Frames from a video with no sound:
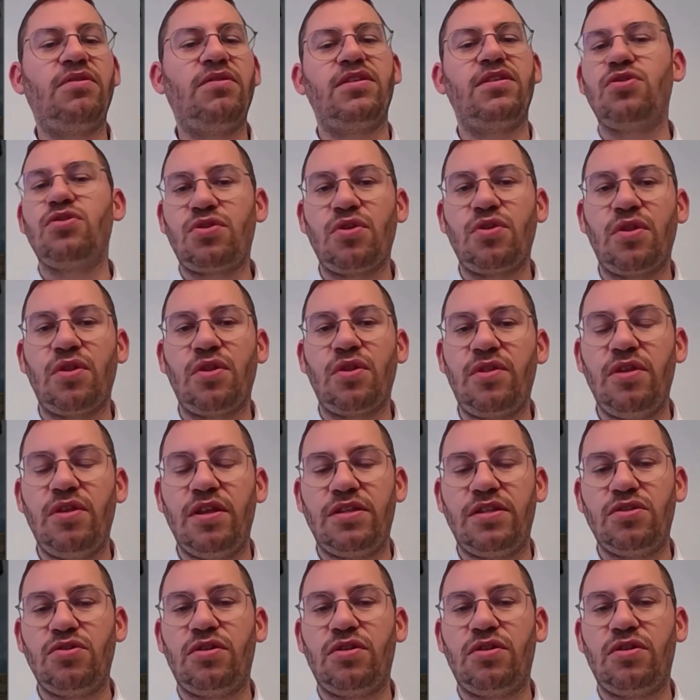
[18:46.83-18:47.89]
It's
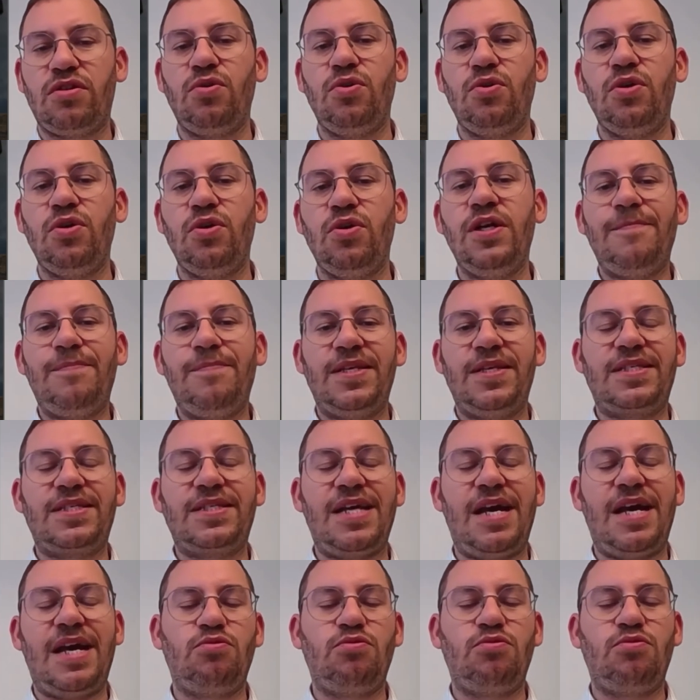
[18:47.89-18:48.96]
good to
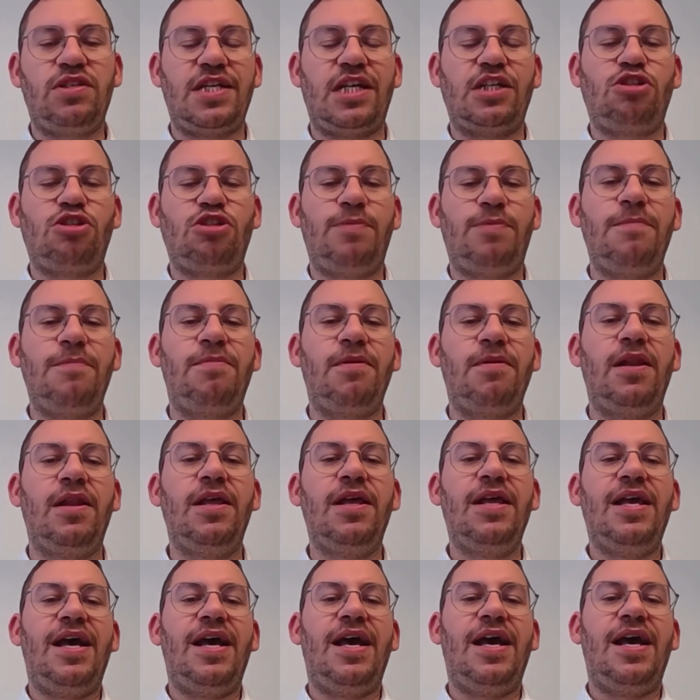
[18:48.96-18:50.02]
discuss with such people
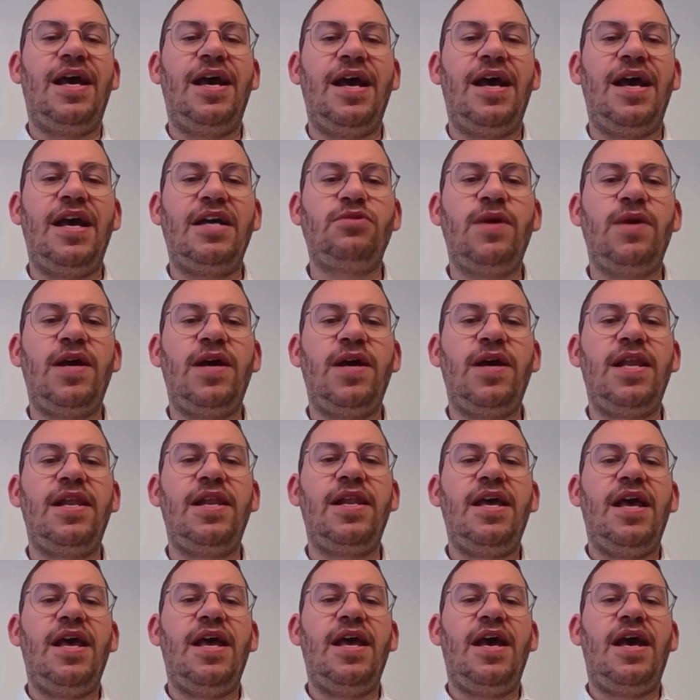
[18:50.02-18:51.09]
as
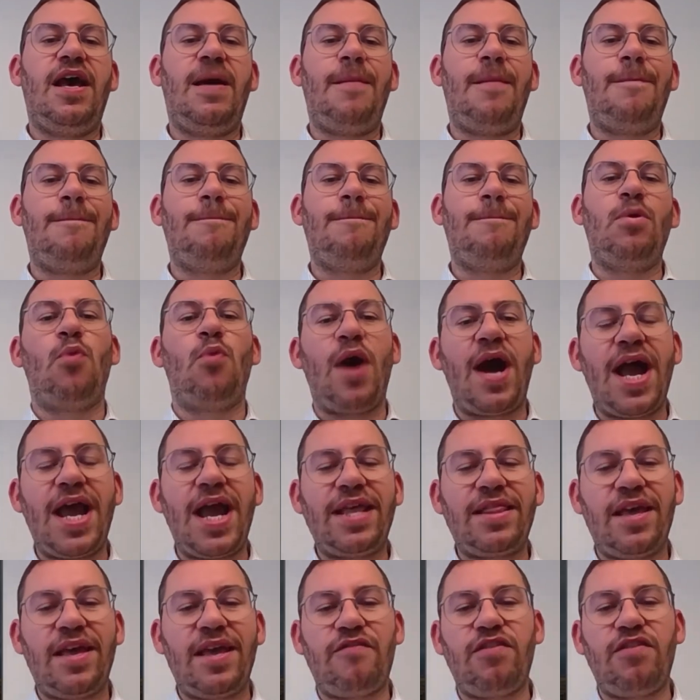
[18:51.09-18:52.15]
well
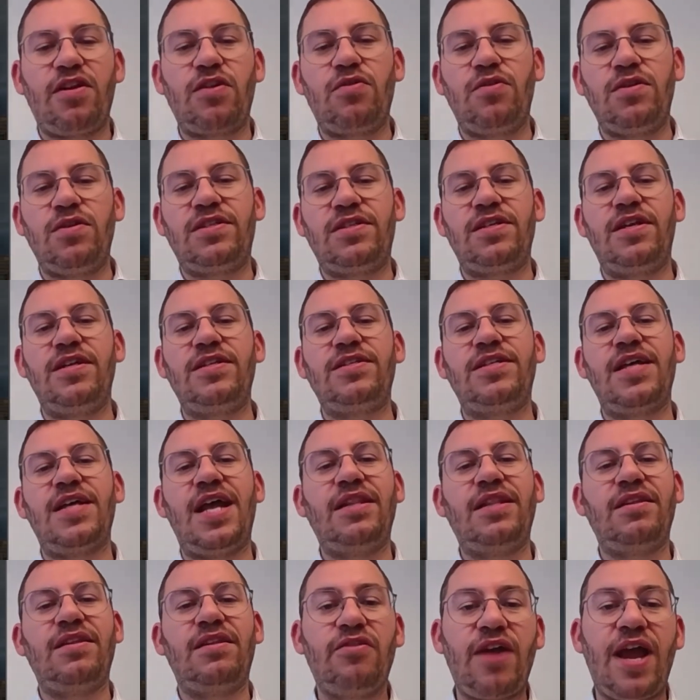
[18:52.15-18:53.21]
why they have their concerns,
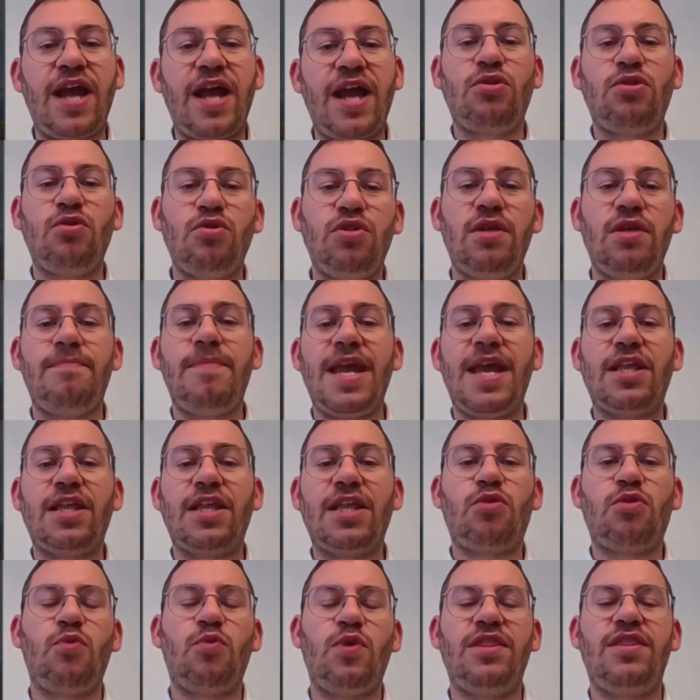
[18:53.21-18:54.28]
and try to
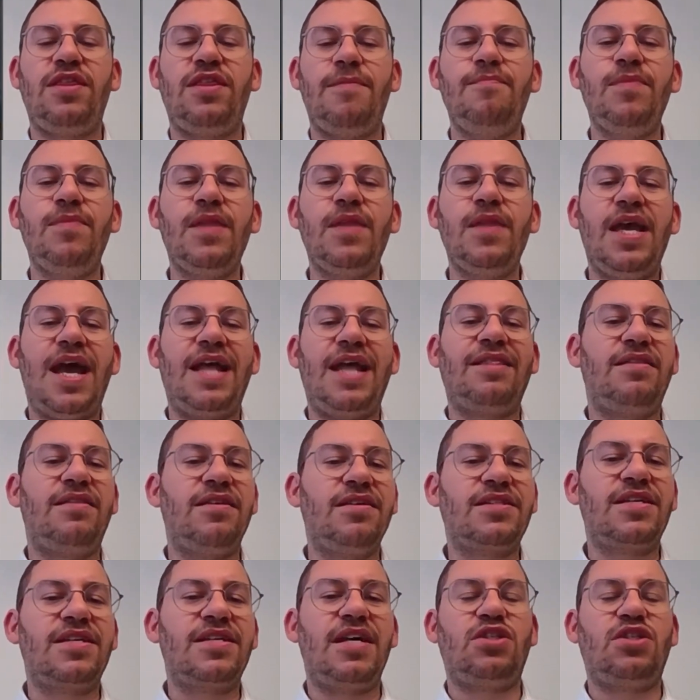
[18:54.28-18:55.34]
debate with them and
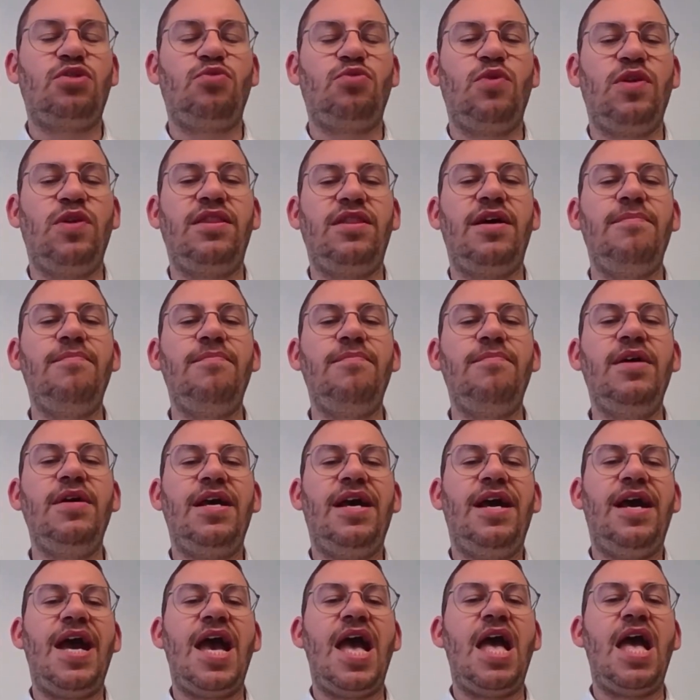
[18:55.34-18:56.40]
discuss with them
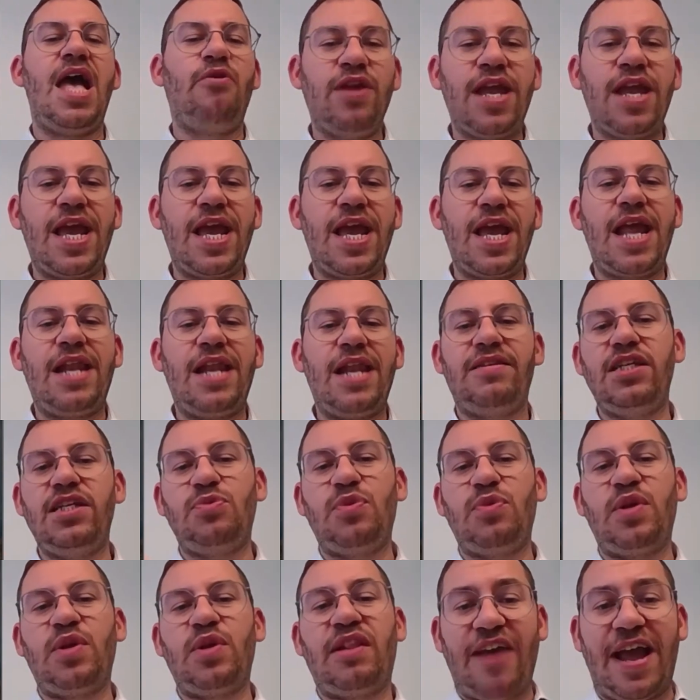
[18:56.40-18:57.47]

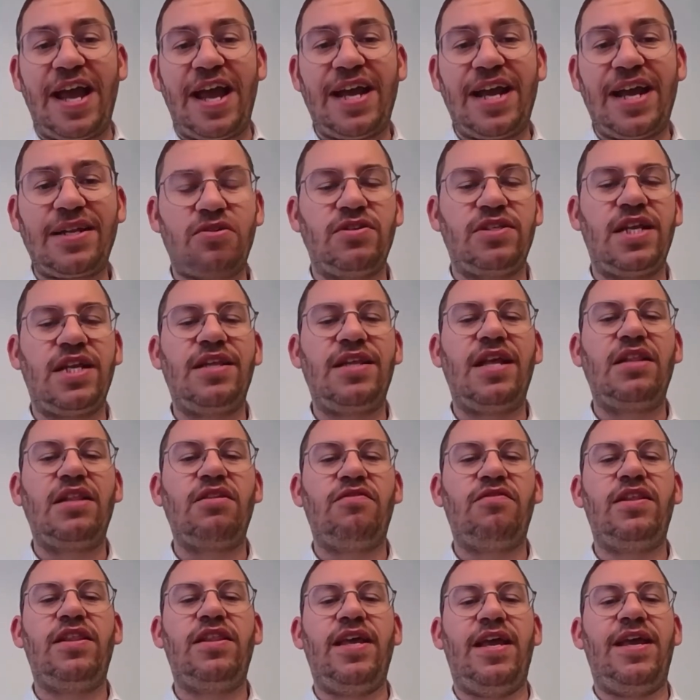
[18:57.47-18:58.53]
realities with facts, because at the
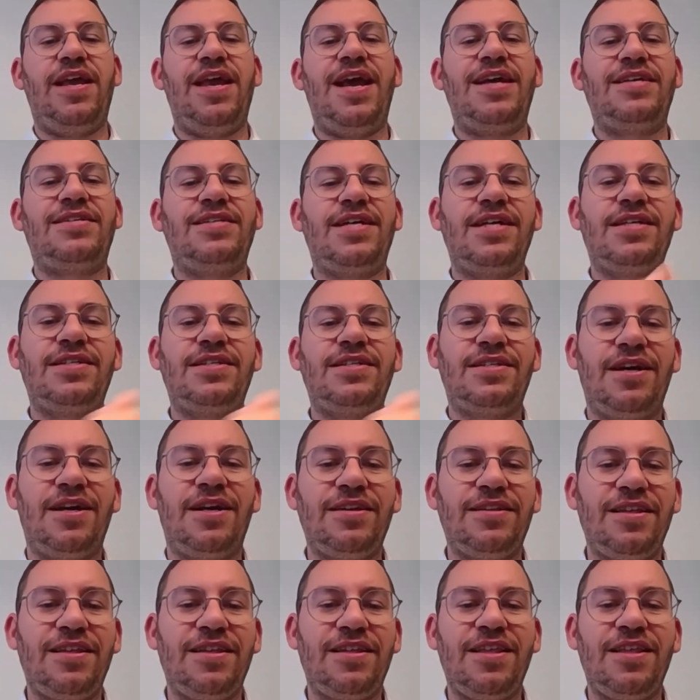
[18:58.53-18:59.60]
end of the day, as I
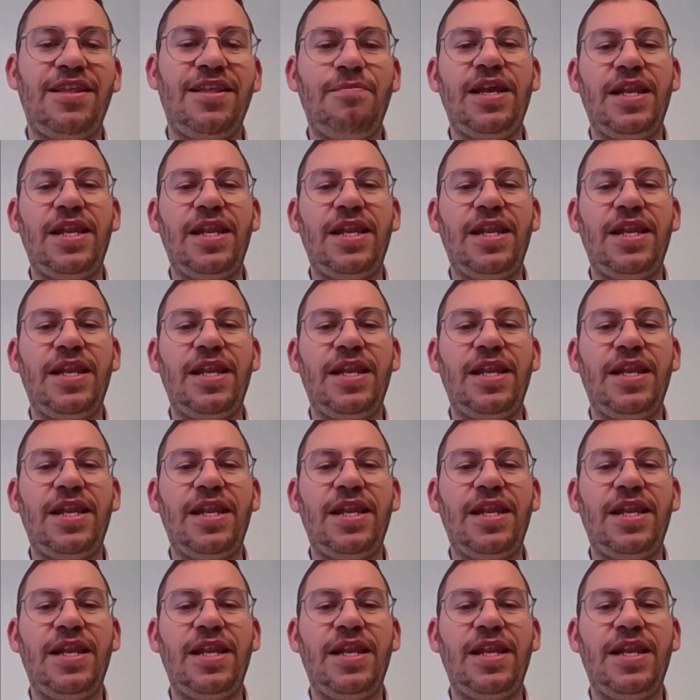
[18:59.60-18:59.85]
started in the